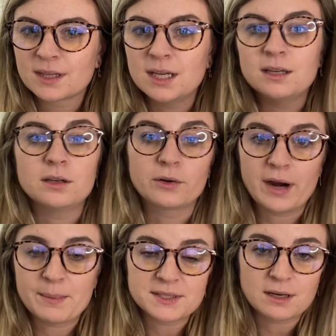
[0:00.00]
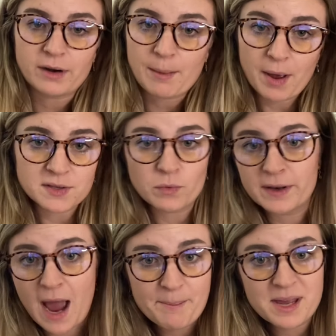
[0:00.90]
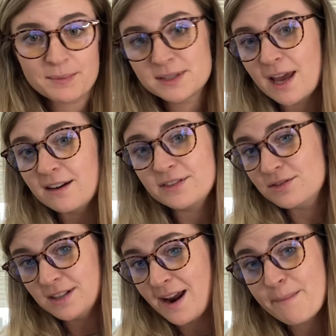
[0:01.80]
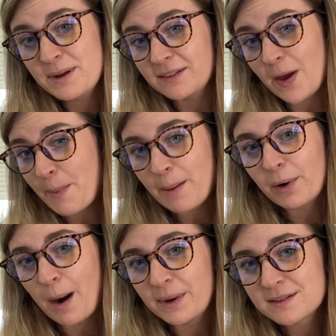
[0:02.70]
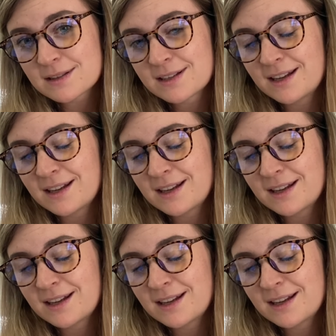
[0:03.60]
Your grandmas and grandpas will not be upset if you did not pick them, I promise.